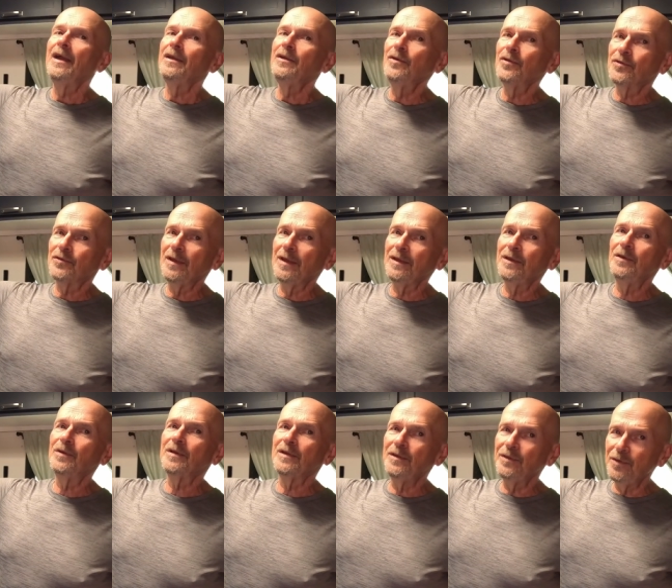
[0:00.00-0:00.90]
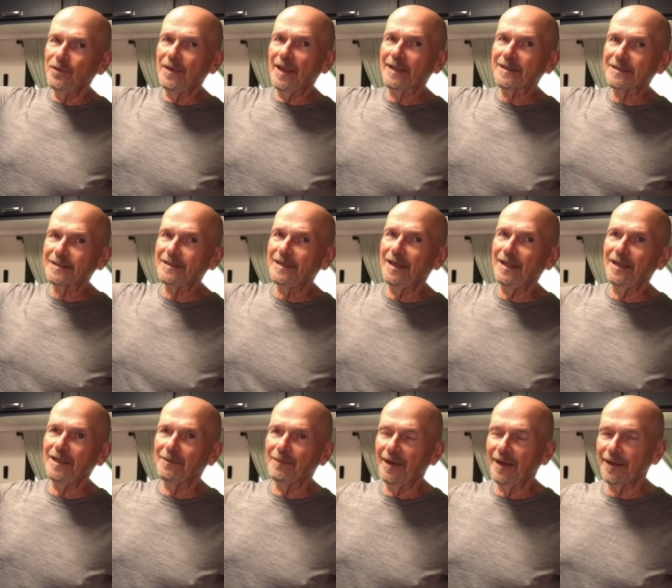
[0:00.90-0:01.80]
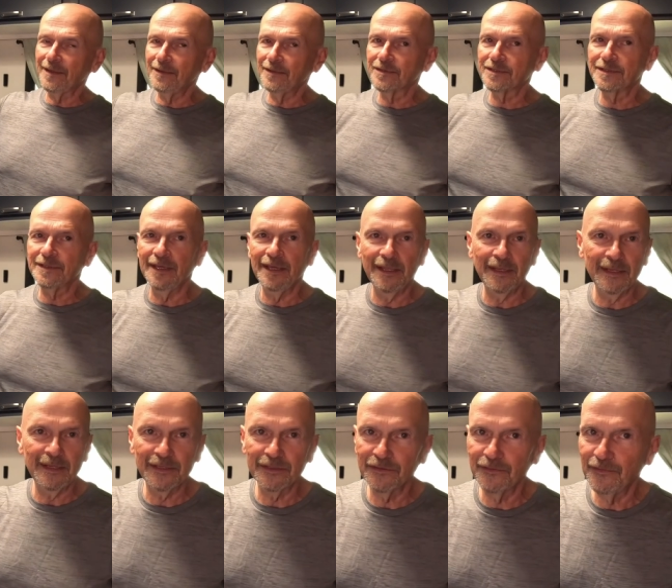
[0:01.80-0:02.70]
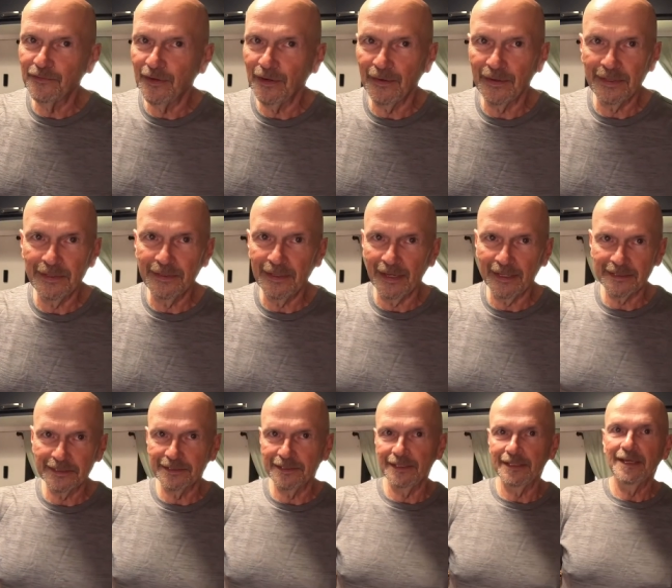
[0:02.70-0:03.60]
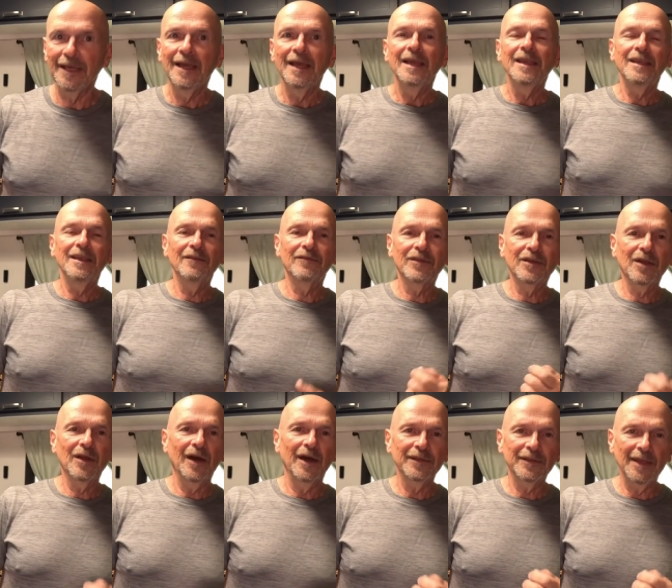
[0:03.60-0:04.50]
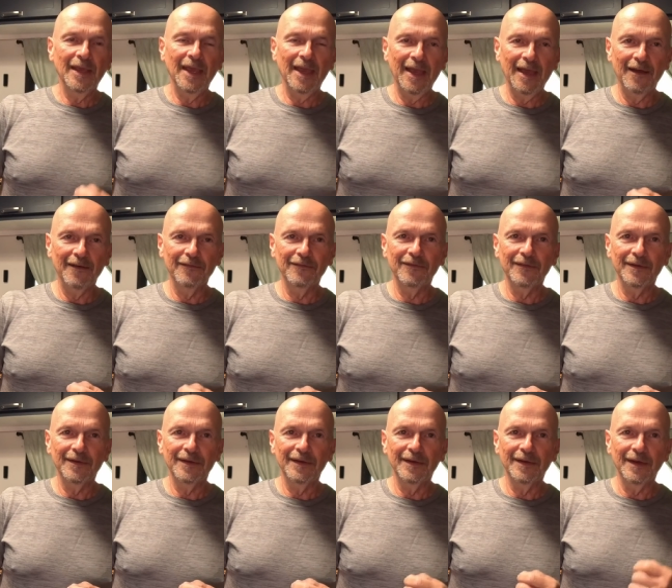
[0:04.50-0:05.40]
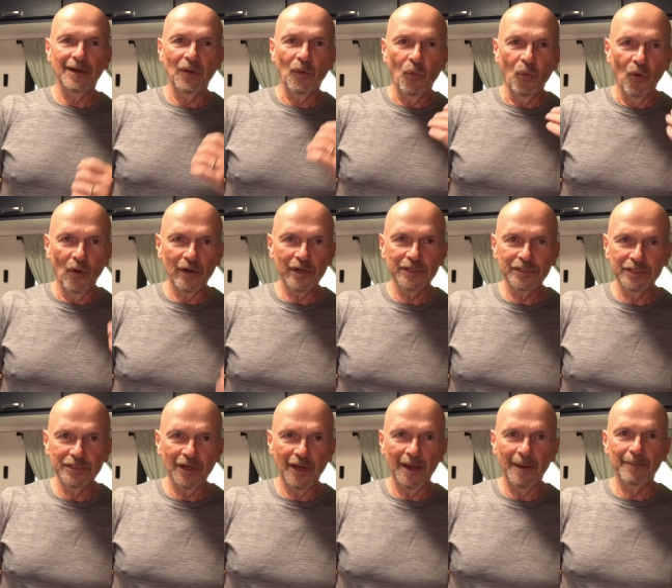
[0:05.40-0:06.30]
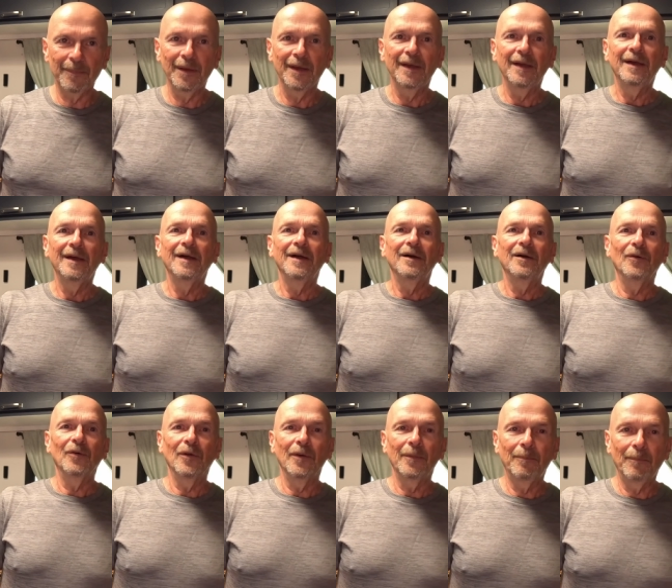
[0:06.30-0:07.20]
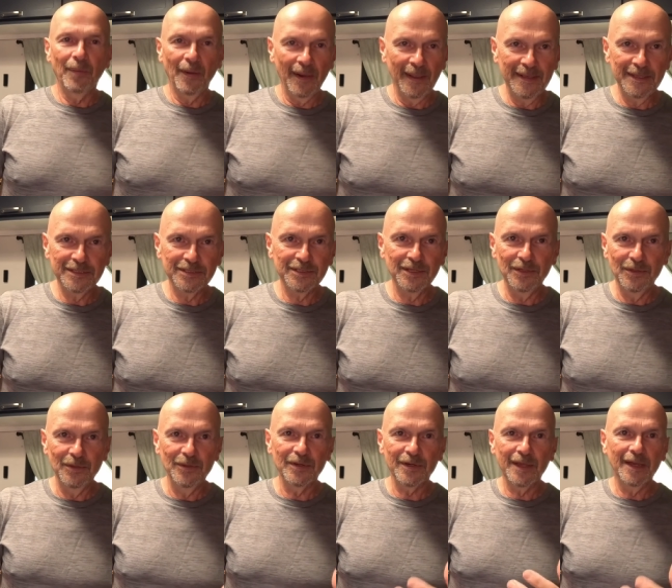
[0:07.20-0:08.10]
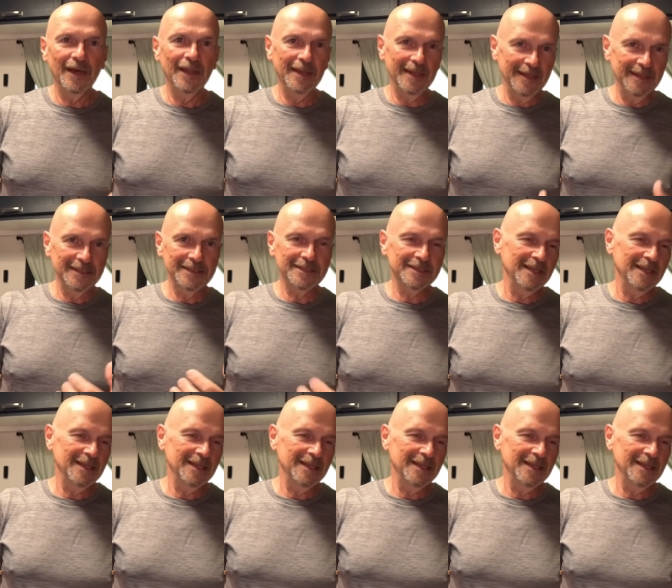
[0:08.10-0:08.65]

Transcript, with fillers: you think you can do that sanding back there sanding is very dusty you've got to have a workshop or a place to do your cutting and